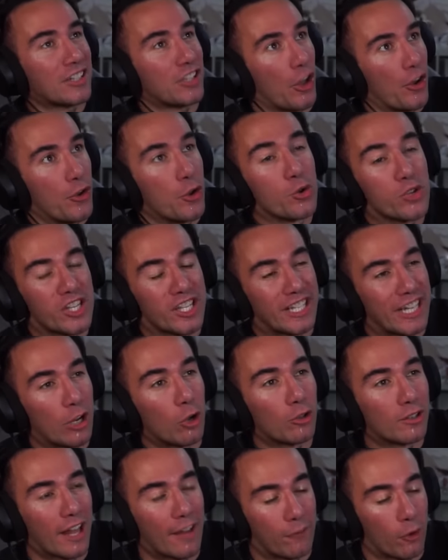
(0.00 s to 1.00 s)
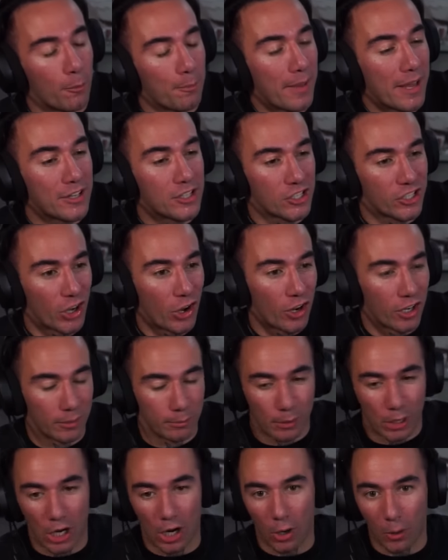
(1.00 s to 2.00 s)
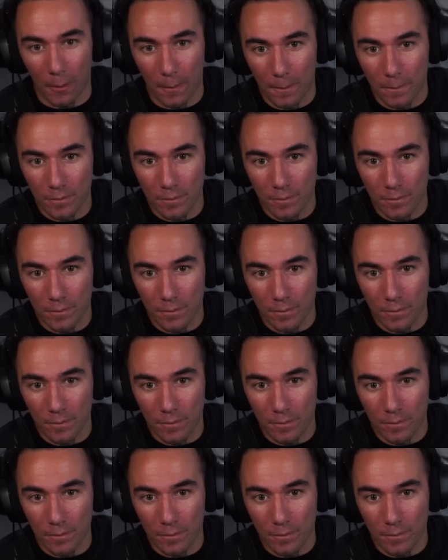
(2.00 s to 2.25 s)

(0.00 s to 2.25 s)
a new skill level mid-song, bro.